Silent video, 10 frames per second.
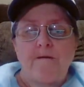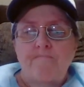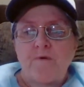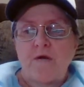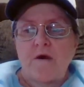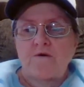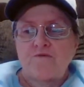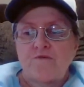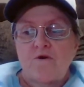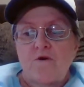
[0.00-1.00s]

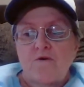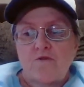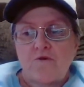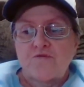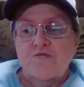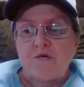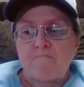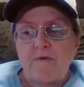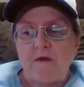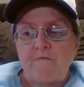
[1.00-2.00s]
because looks
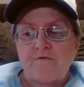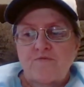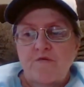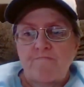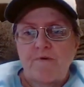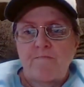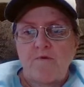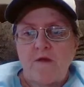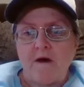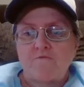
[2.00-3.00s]
can be for some
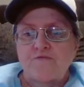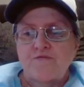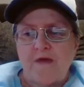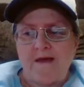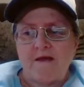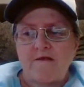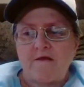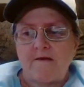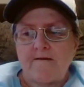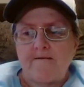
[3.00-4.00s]
people
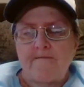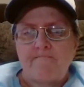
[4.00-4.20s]
outstanding,